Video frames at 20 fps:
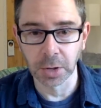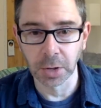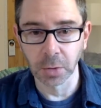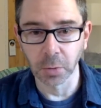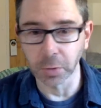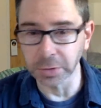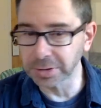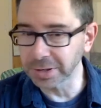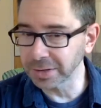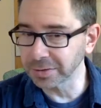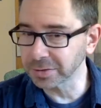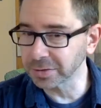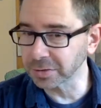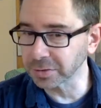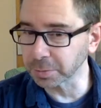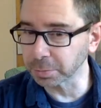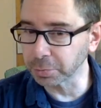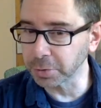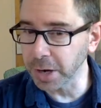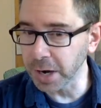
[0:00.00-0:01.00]
What tends to
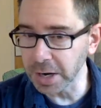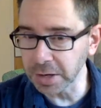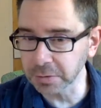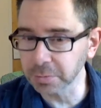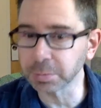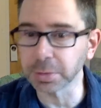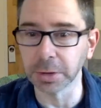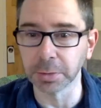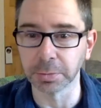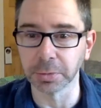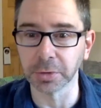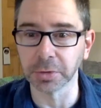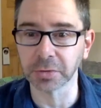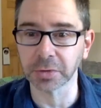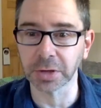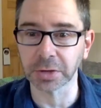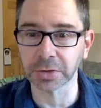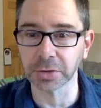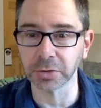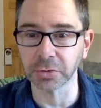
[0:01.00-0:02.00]
surprise people is
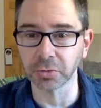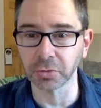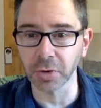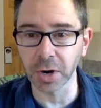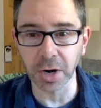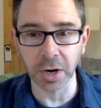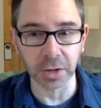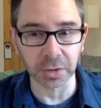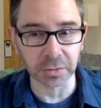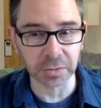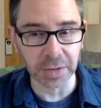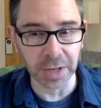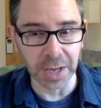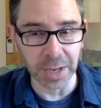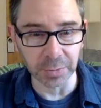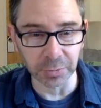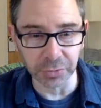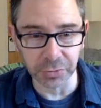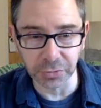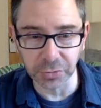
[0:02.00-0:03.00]
that the drugs
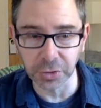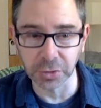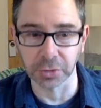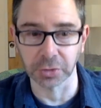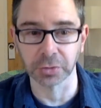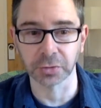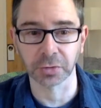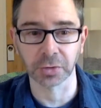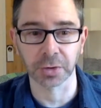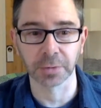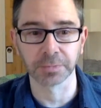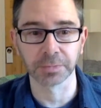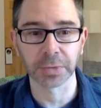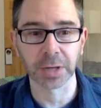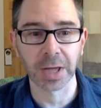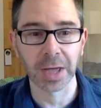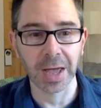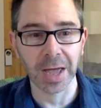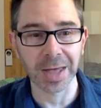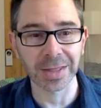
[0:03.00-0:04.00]
came first
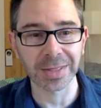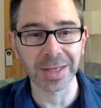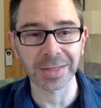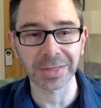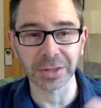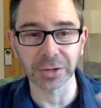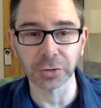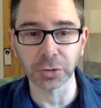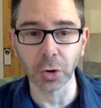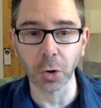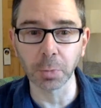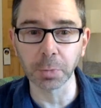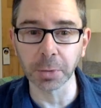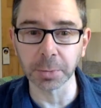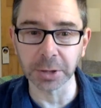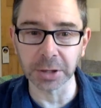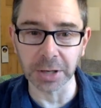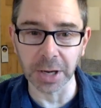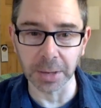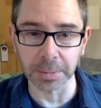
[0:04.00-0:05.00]
and that the
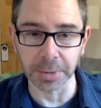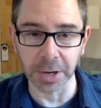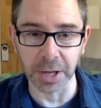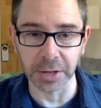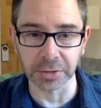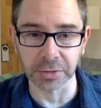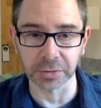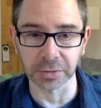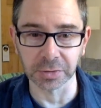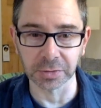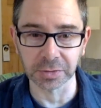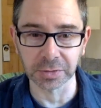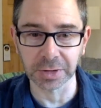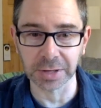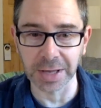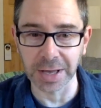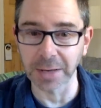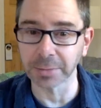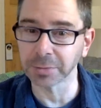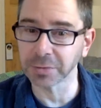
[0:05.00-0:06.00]
dopamine hypothesis
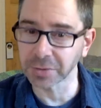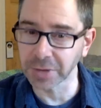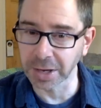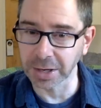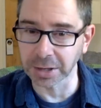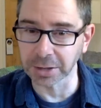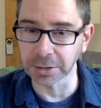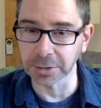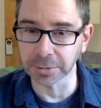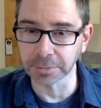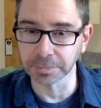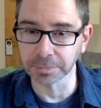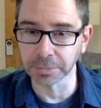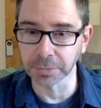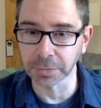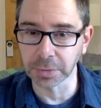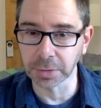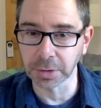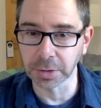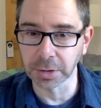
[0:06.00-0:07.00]
came second.
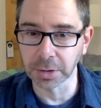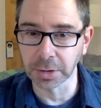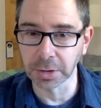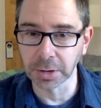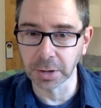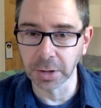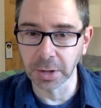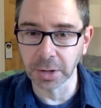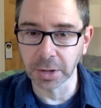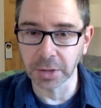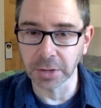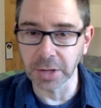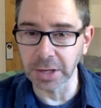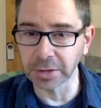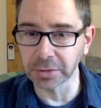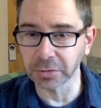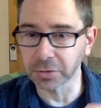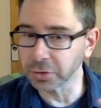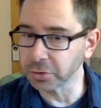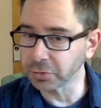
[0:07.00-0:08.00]
That
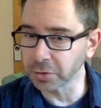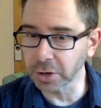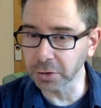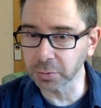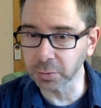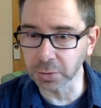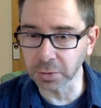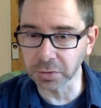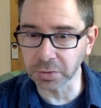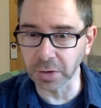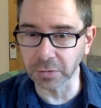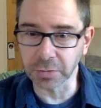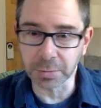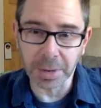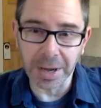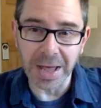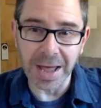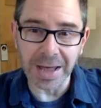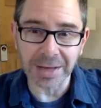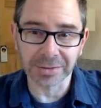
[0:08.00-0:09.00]
is, the drugs were discovered
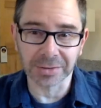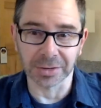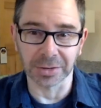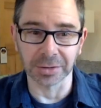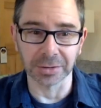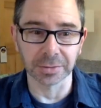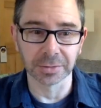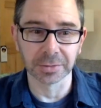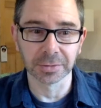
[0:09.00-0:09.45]
by accident,